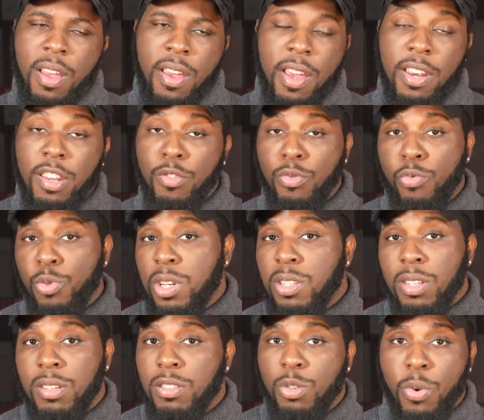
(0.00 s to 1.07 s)
in the
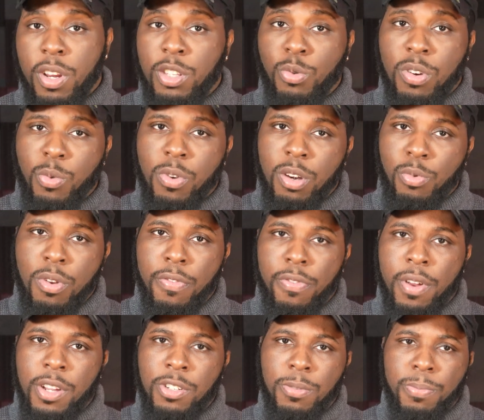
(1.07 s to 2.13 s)
recent 2021
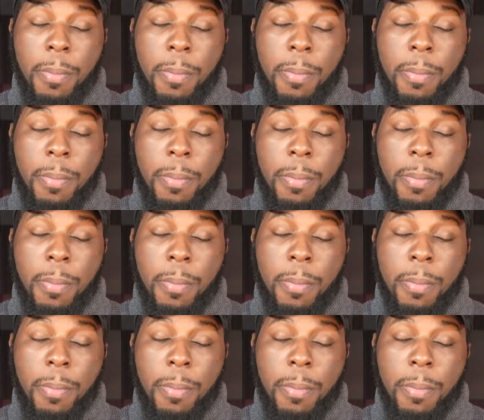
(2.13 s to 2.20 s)
refresh.